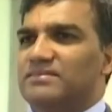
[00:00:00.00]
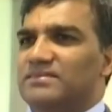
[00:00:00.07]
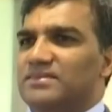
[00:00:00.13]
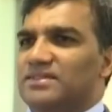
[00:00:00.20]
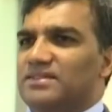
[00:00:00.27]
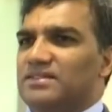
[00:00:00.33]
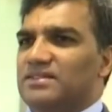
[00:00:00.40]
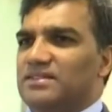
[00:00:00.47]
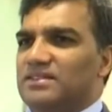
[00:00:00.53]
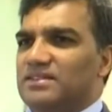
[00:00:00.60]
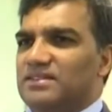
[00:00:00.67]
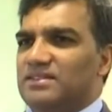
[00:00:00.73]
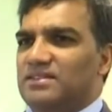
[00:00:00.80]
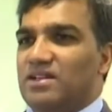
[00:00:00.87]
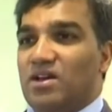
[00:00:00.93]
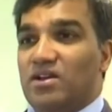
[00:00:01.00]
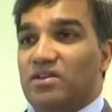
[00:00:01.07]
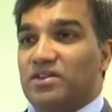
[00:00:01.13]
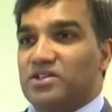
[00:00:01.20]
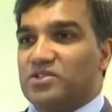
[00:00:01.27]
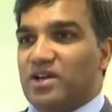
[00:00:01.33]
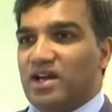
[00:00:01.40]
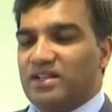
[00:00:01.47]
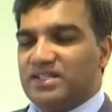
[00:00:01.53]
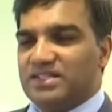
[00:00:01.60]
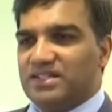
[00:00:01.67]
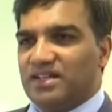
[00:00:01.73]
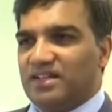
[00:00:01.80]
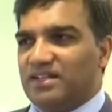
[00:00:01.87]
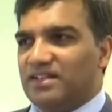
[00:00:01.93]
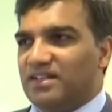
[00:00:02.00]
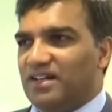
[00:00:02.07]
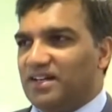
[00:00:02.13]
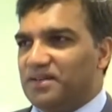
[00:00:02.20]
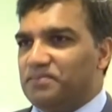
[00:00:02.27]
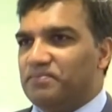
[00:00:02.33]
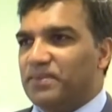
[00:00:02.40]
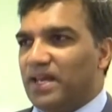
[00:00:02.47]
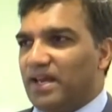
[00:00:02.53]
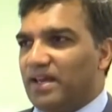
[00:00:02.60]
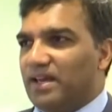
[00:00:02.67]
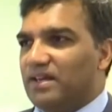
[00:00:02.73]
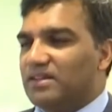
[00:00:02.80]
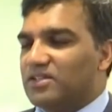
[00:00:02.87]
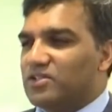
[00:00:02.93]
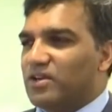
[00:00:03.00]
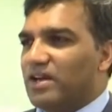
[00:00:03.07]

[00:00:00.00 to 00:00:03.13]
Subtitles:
In a clinical trial, Reddy and his colleagues found the